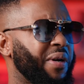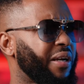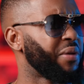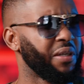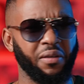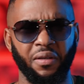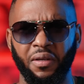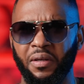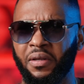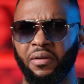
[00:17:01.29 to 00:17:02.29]
but I mean,
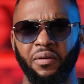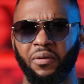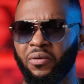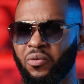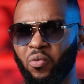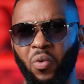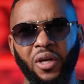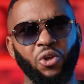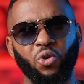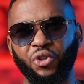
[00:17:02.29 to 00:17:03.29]
what
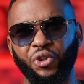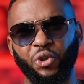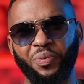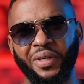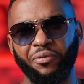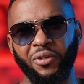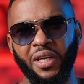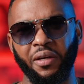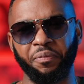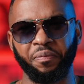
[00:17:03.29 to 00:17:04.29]
are you consuming every
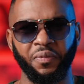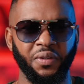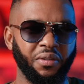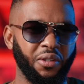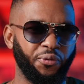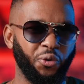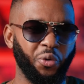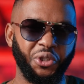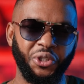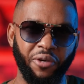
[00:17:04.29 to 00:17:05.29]
day? If
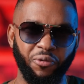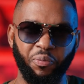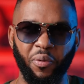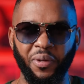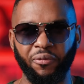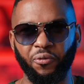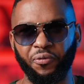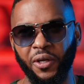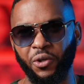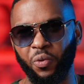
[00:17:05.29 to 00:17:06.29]
you're a chef, you probably have to
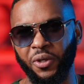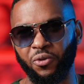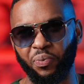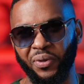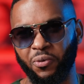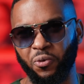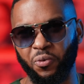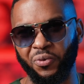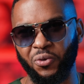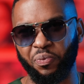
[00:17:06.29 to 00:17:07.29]
find new ways to
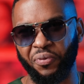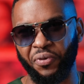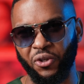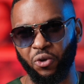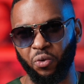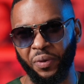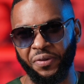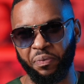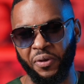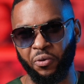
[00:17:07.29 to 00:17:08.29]
perfect your
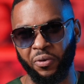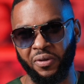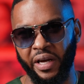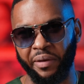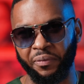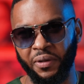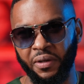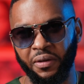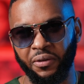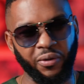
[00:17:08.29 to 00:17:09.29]
recipes all the time.
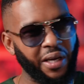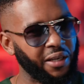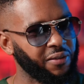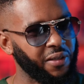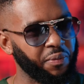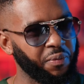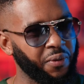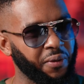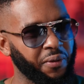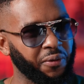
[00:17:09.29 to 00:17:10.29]
You can't stick
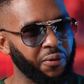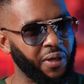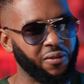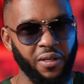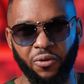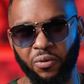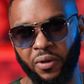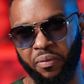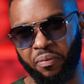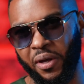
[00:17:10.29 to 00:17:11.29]
to
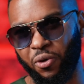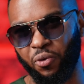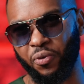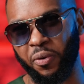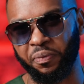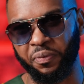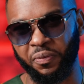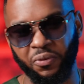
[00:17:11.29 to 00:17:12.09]
the menu from